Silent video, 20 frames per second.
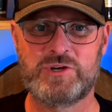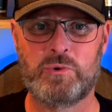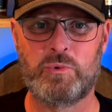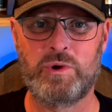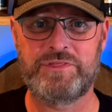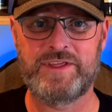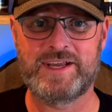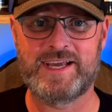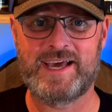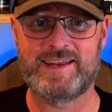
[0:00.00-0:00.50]
one
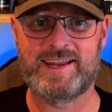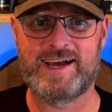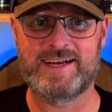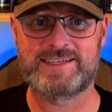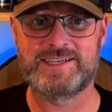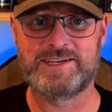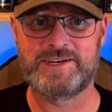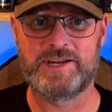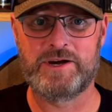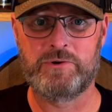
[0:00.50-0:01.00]
thing I'd like
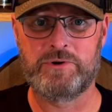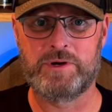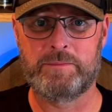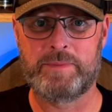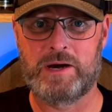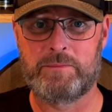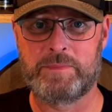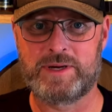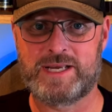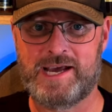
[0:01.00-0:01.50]
to note
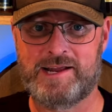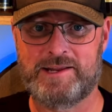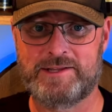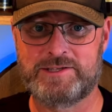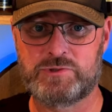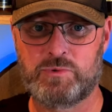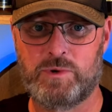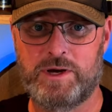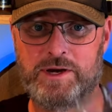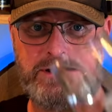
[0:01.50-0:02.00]
about Macallan
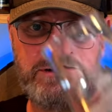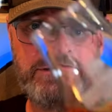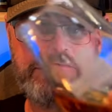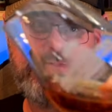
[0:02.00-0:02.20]
12